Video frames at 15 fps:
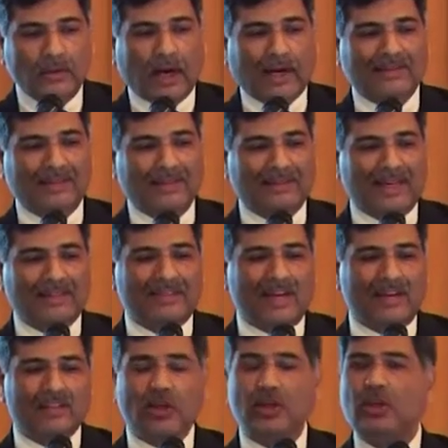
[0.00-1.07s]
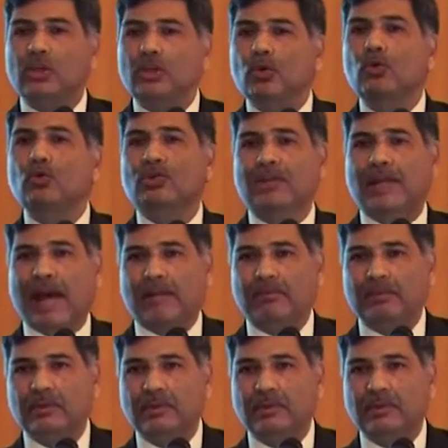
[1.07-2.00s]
I think that there is a huge gap